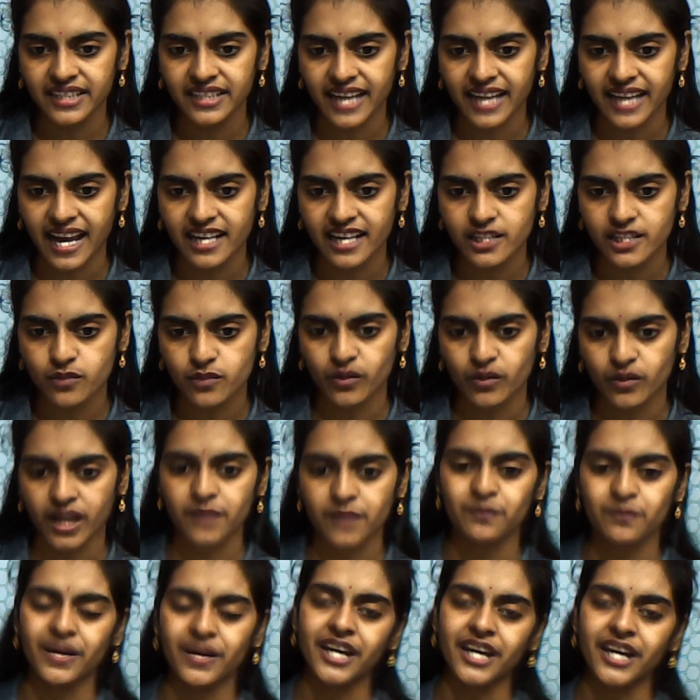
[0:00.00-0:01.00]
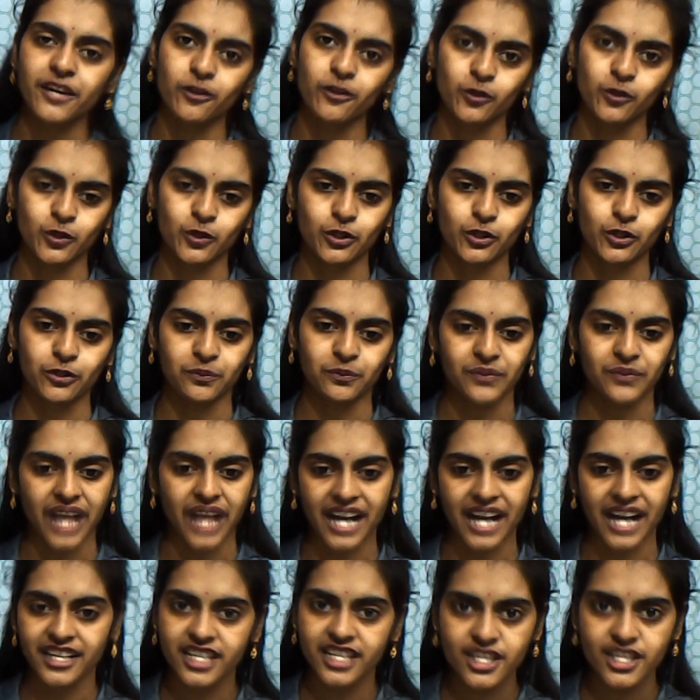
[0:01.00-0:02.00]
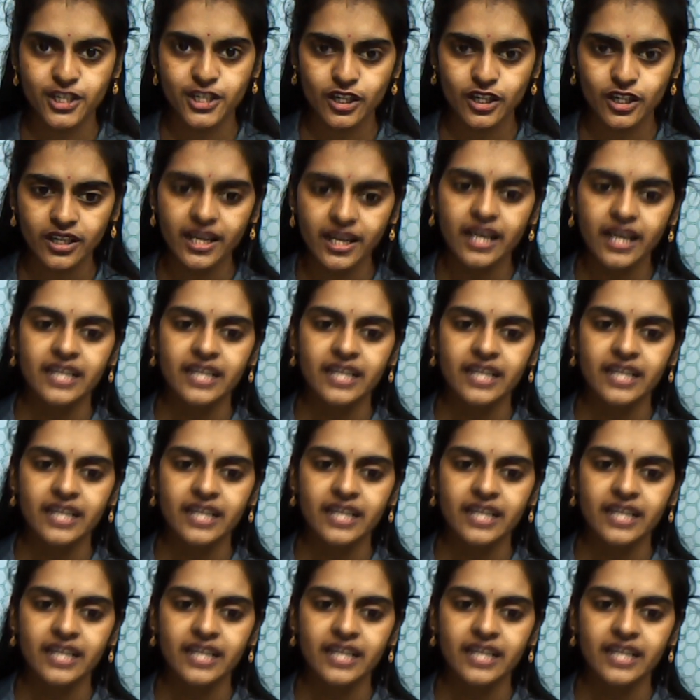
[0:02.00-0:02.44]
as 1 by root 2. Understood?